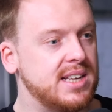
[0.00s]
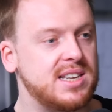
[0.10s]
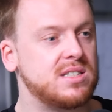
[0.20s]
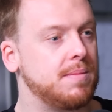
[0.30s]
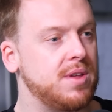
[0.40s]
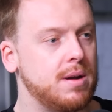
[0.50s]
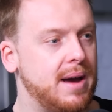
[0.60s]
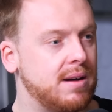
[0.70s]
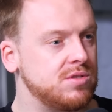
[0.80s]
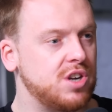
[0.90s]
he said something
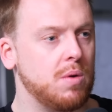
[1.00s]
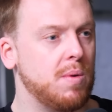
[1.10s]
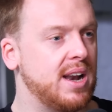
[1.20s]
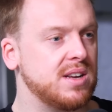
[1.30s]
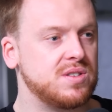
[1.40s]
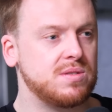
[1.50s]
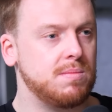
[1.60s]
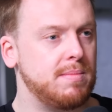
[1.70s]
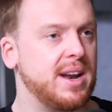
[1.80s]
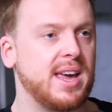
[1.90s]
about Joe Weller's
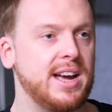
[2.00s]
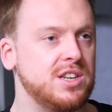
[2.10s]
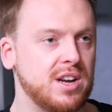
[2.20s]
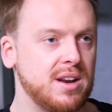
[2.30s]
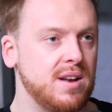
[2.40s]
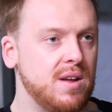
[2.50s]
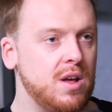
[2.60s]
medication,